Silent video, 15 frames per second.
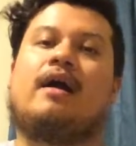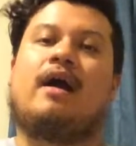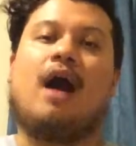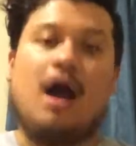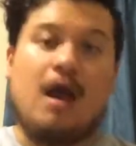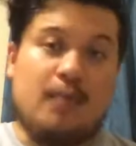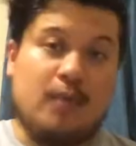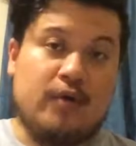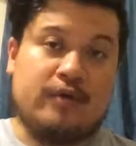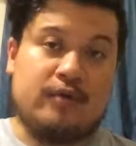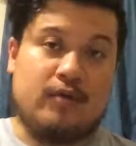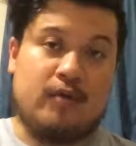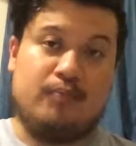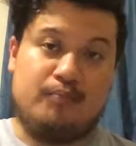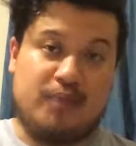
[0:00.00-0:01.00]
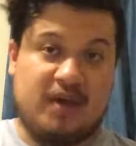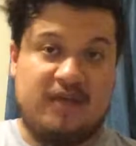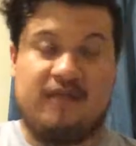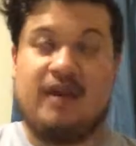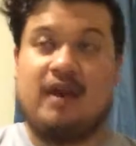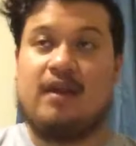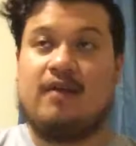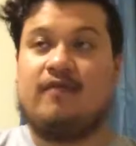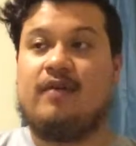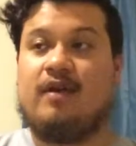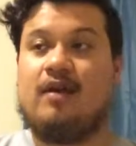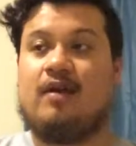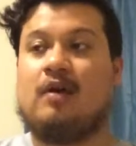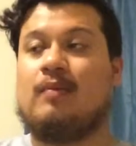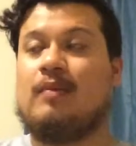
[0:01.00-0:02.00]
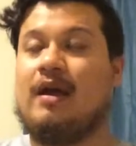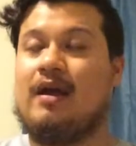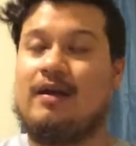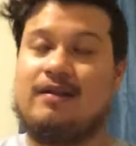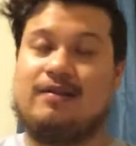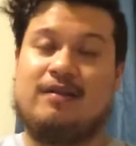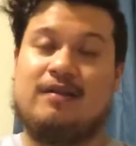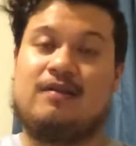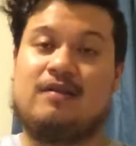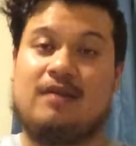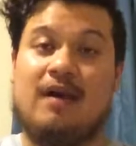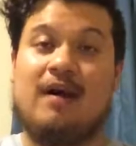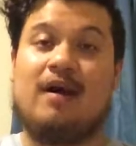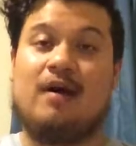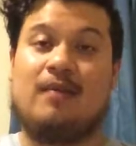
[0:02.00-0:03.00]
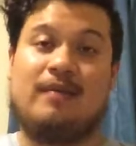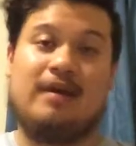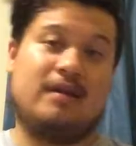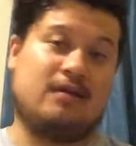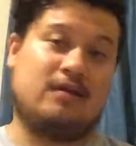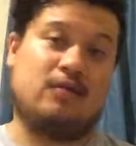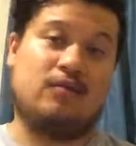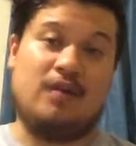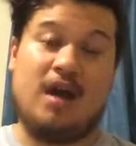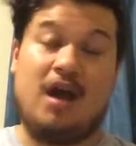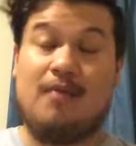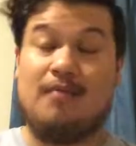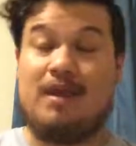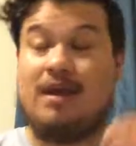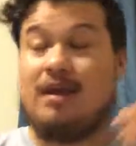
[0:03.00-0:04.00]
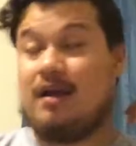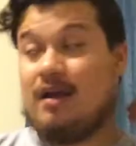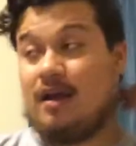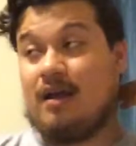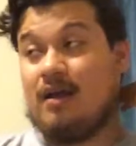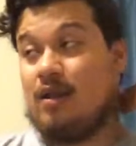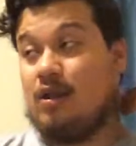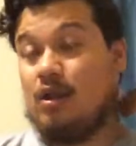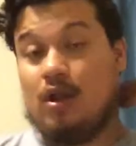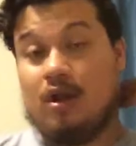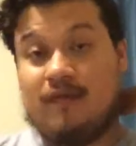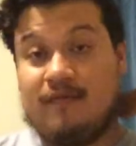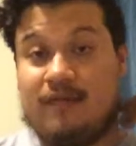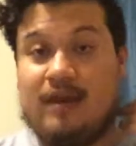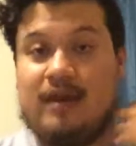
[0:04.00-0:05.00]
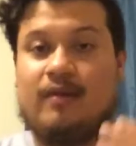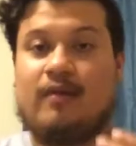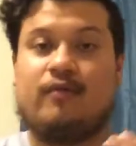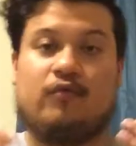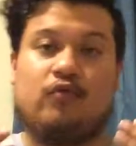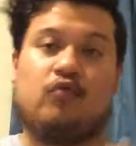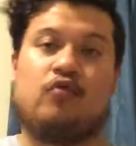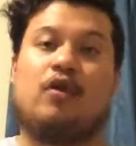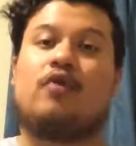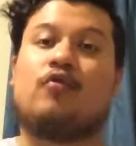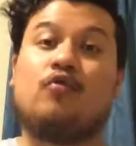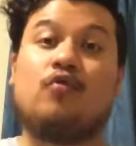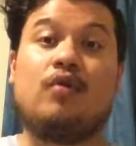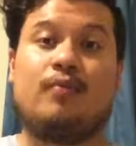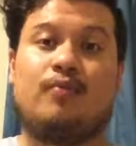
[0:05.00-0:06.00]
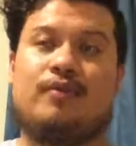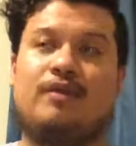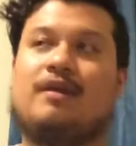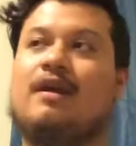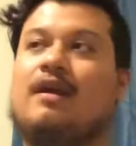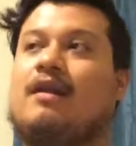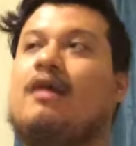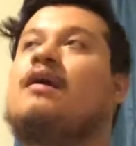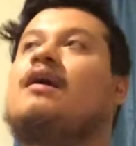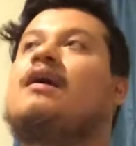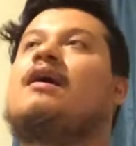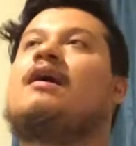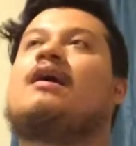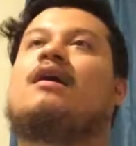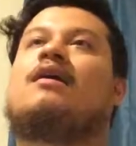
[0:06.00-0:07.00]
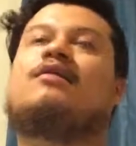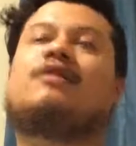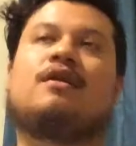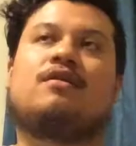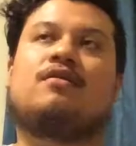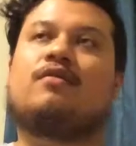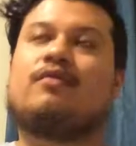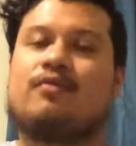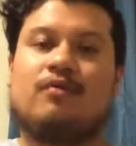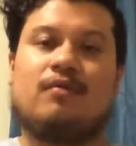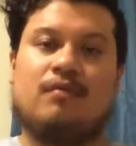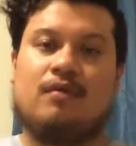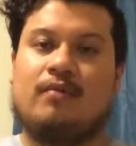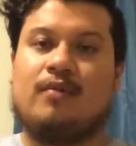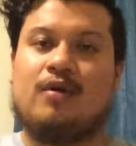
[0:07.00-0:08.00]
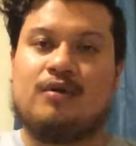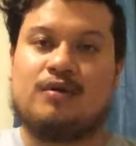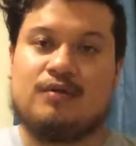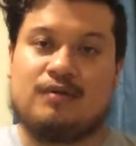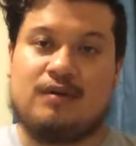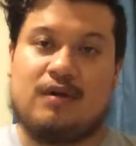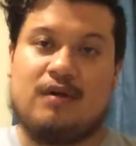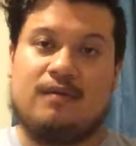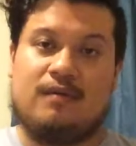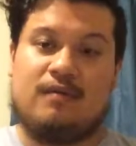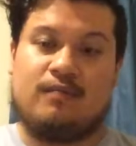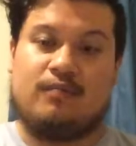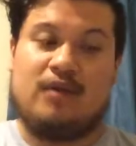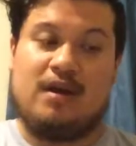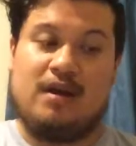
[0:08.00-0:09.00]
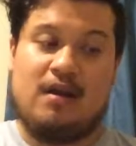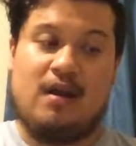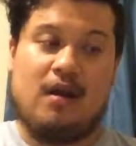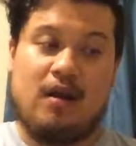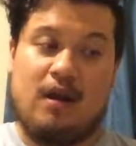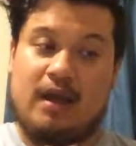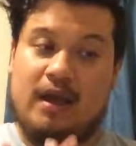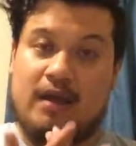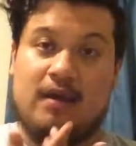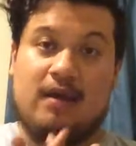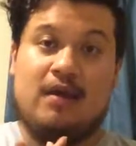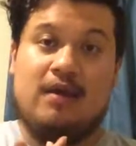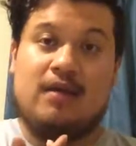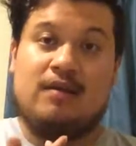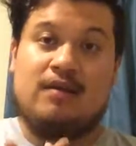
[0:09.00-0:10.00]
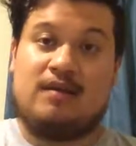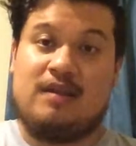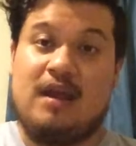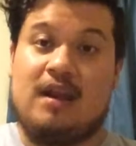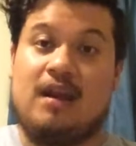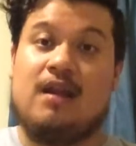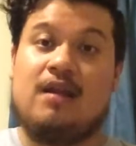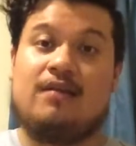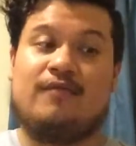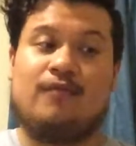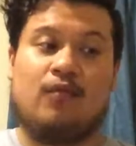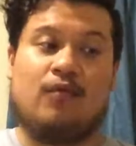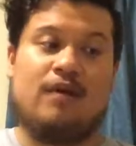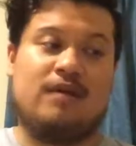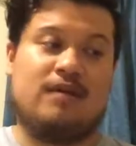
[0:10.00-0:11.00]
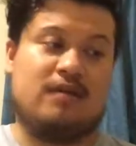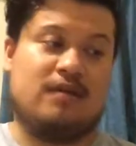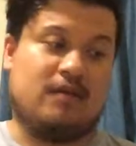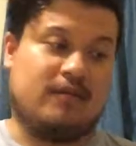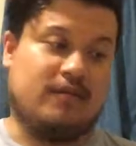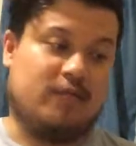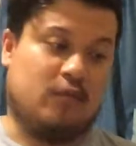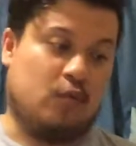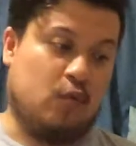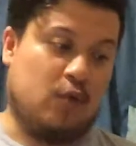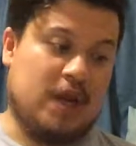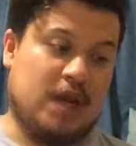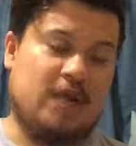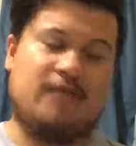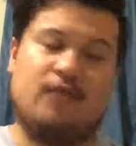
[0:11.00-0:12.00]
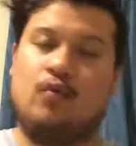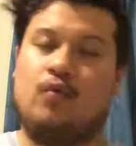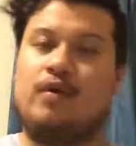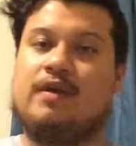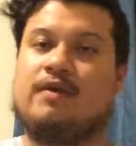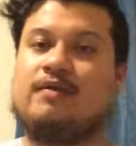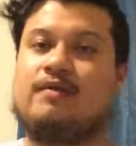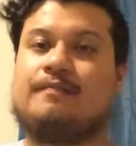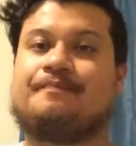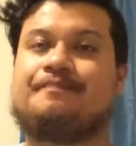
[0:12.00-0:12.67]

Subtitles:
I'm also a big fan of him. It's the Tom and Toonami. I love that. I grew up with that. All the Adult Swim commercials are like said in his voice. It's a great voice.